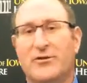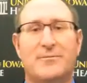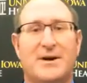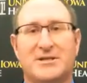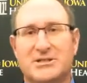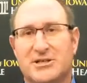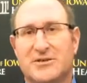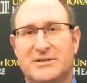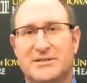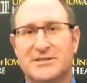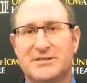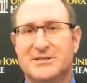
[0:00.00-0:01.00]
of my
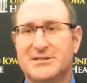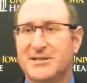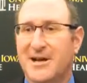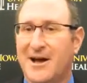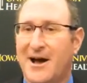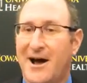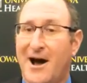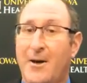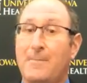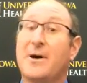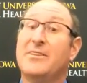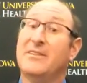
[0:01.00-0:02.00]
services,
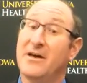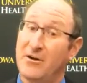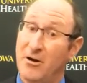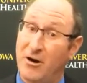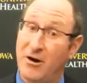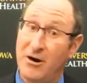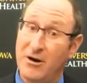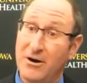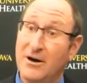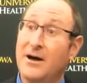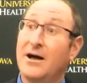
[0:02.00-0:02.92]
but there are